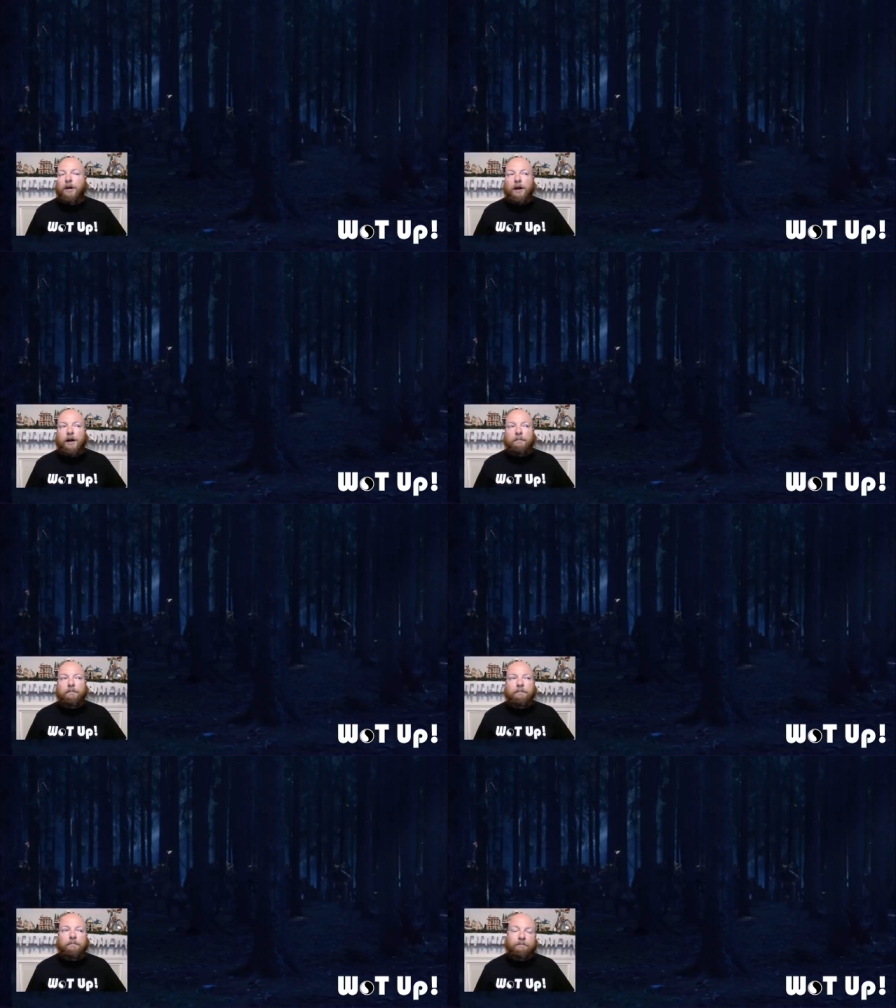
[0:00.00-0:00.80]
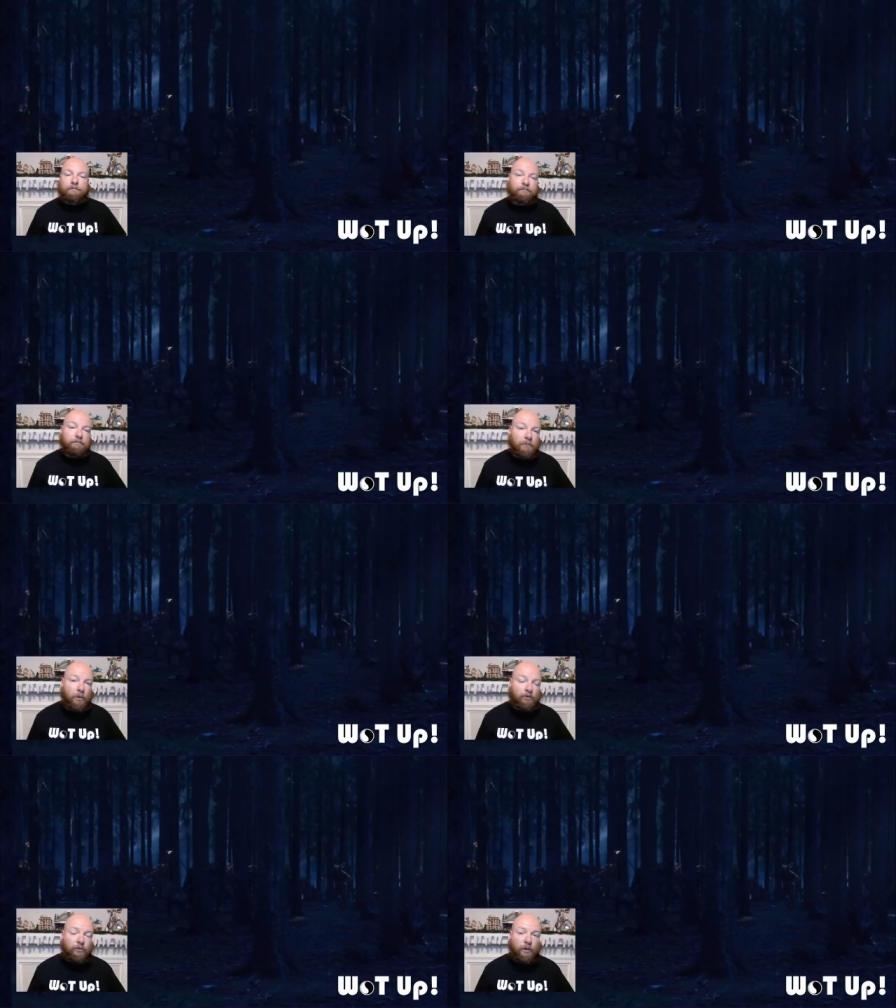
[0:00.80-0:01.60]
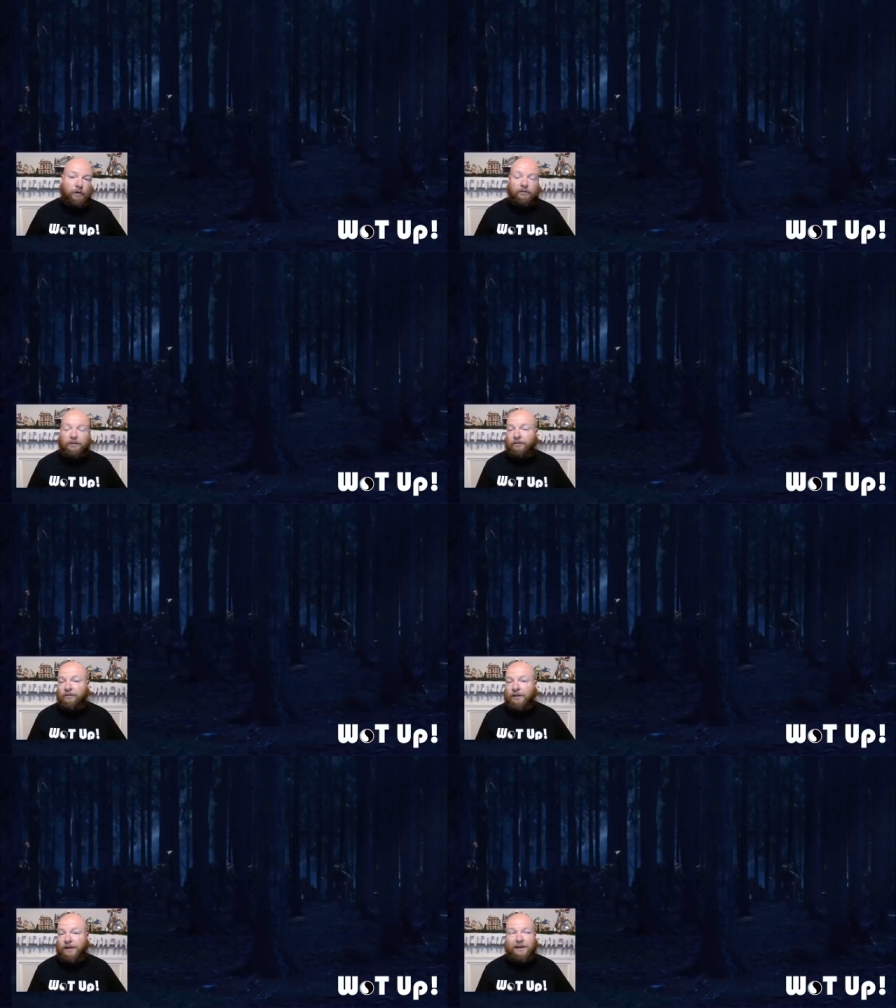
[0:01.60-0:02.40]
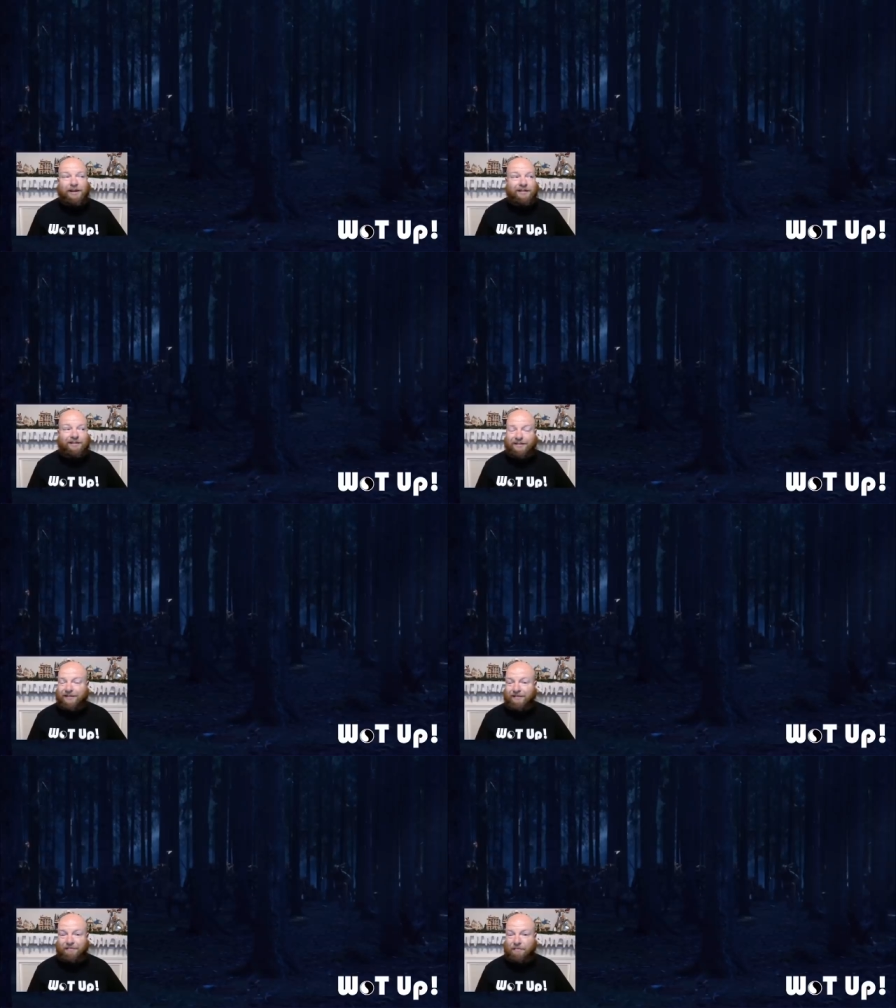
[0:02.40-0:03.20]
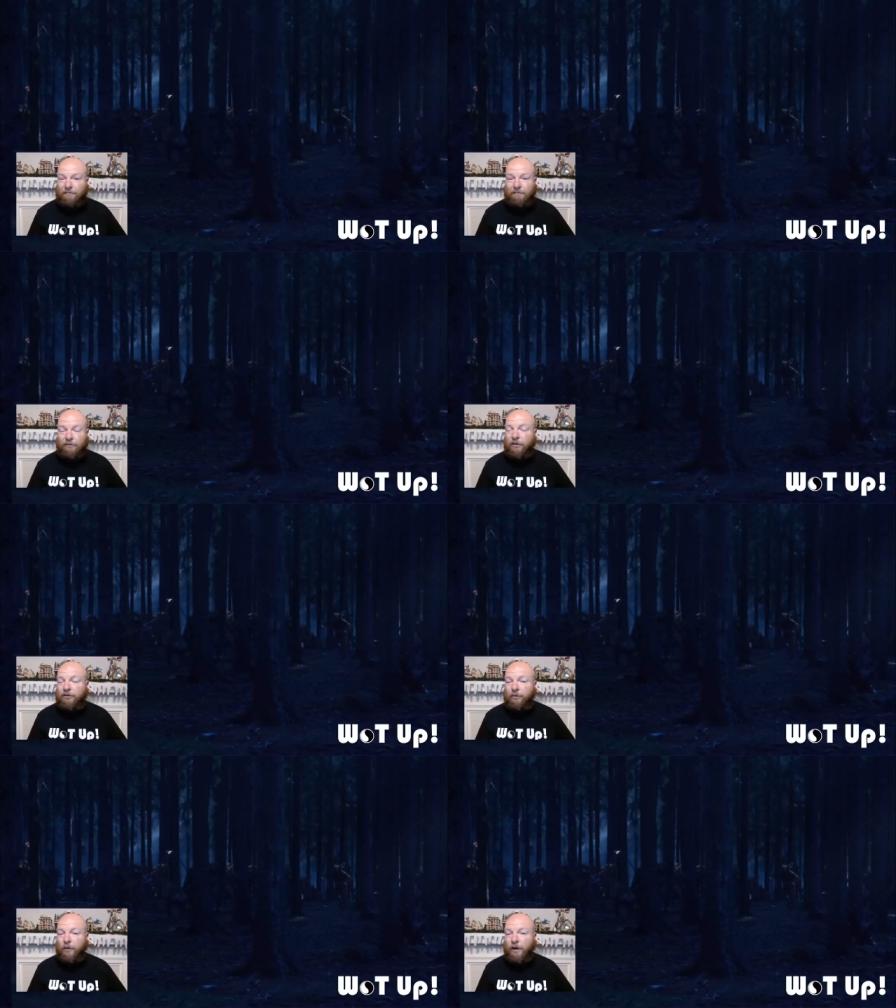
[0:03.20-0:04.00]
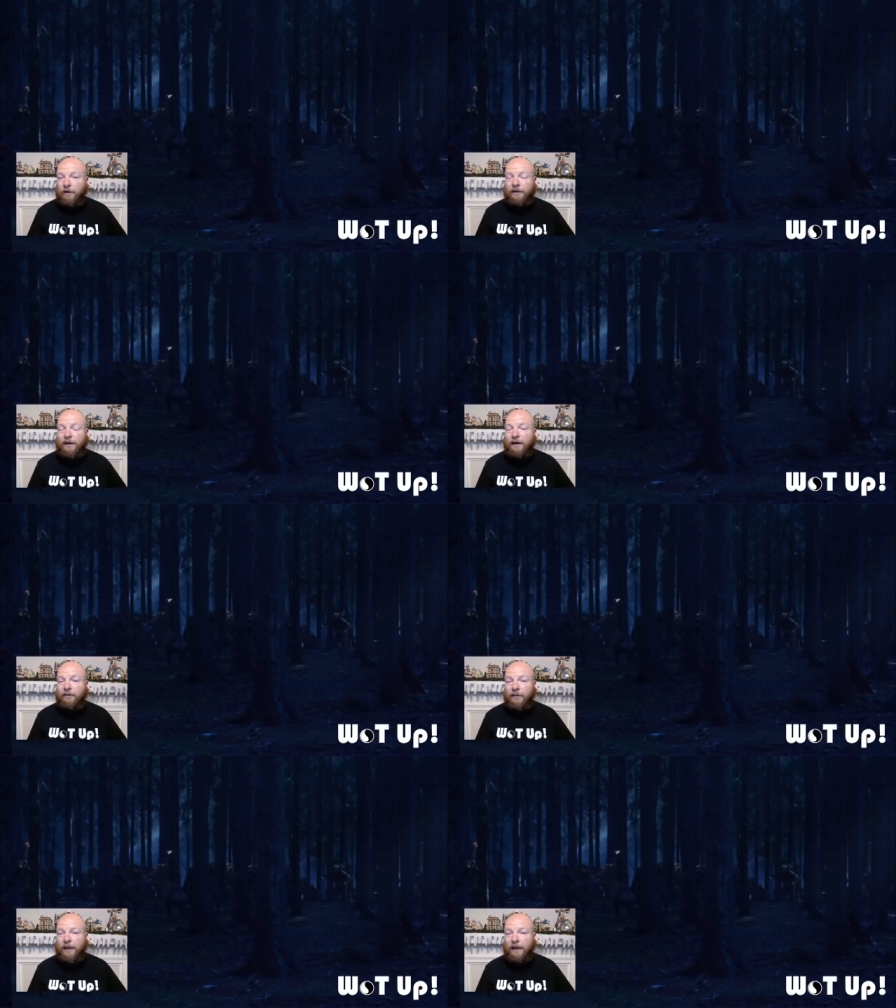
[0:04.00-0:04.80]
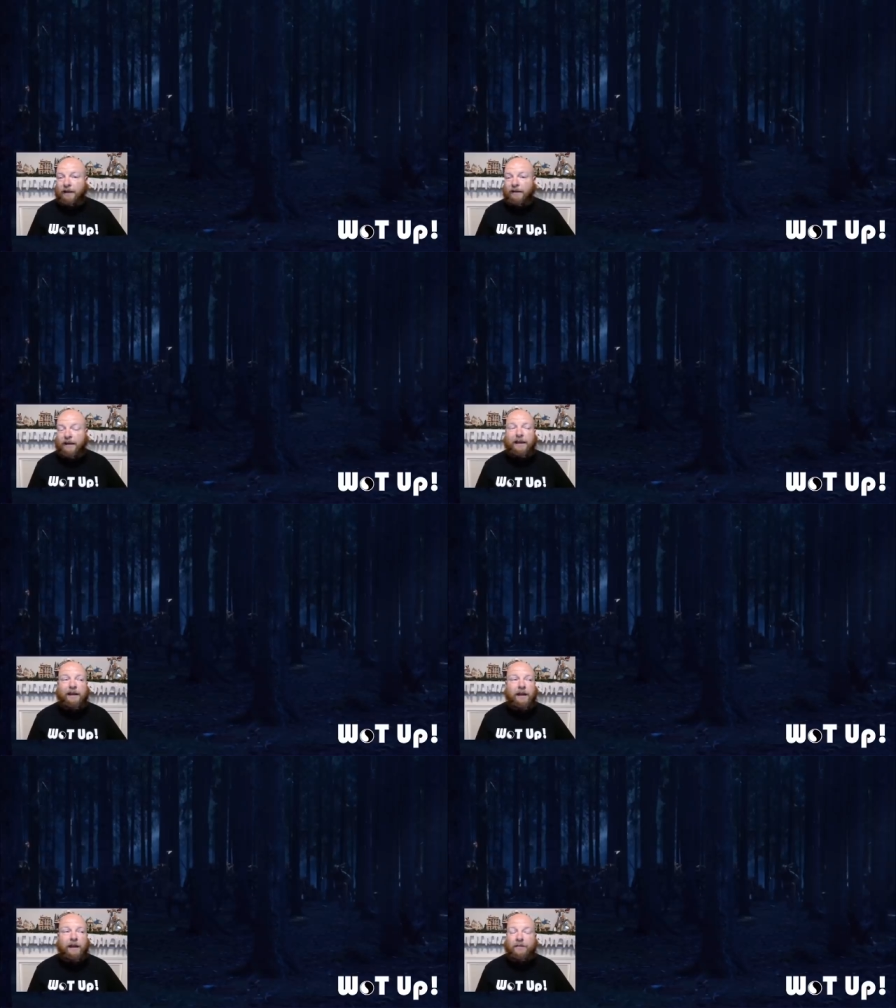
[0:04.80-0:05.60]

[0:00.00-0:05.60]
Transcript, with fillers: Um, most Trollocs can see just as well in night as they can in day.